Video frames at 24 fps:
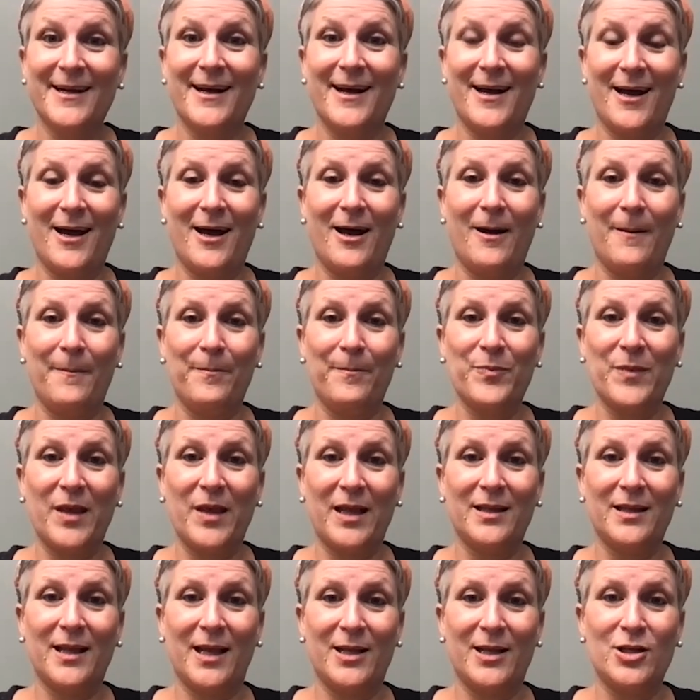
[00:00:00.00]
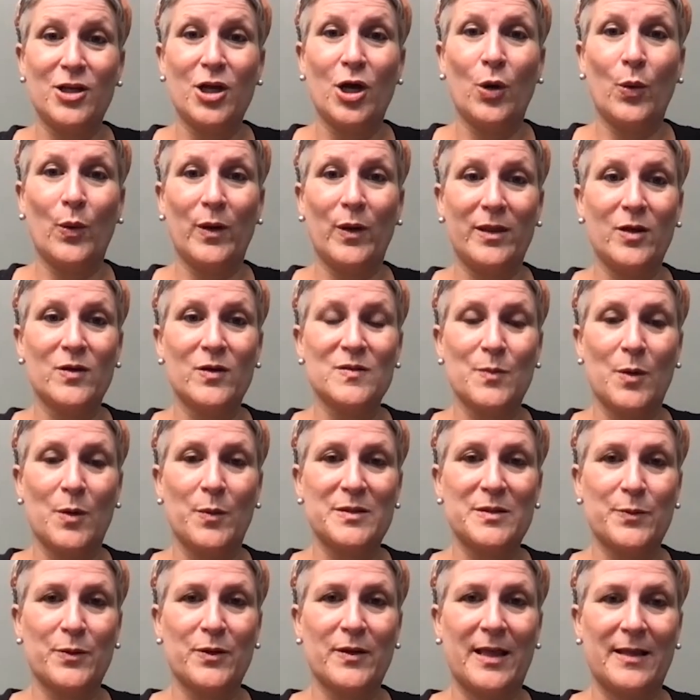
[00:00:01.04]
and know when those
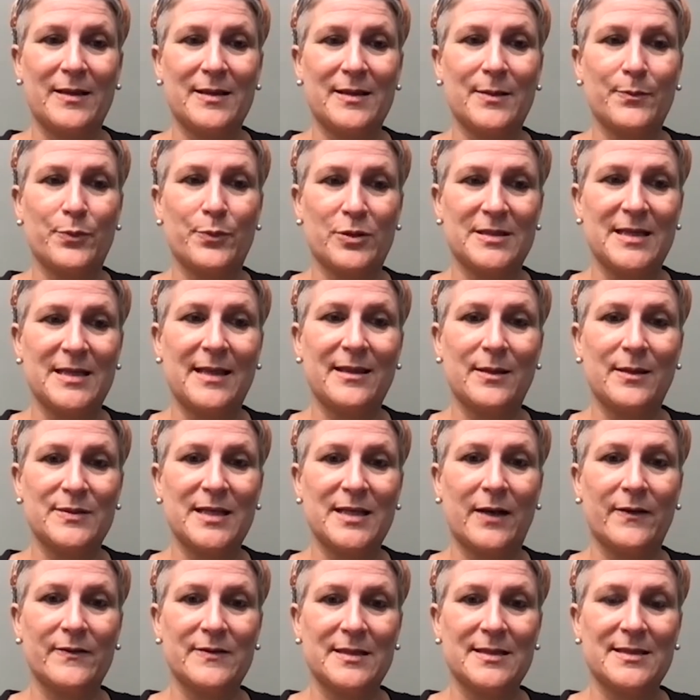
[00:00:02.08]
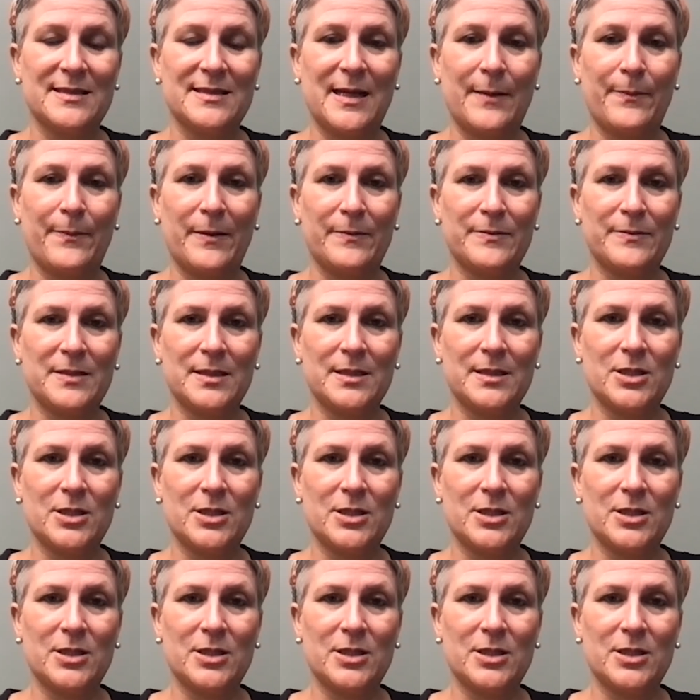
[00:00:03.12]
moments present themselves and step up to the